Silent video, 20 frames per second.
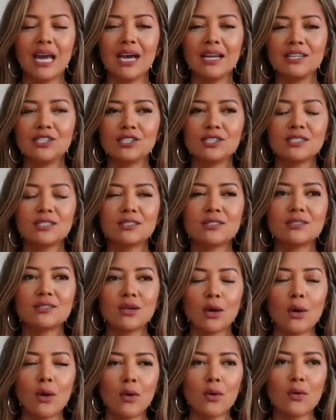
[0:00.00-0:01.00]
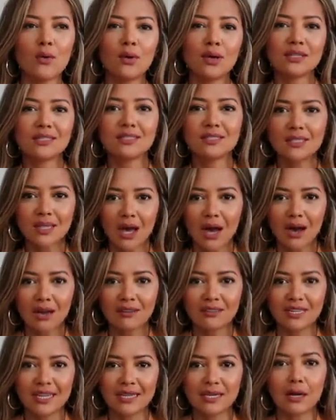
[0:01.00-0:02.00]
and it's just so
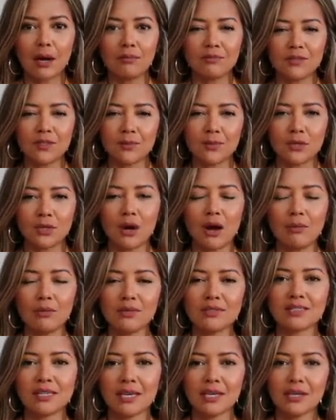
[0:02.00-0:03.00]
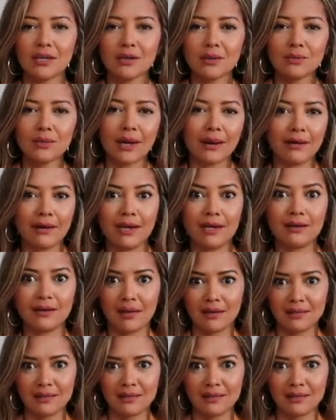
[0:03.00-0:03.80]
soft and comfortable, almost like you're wearing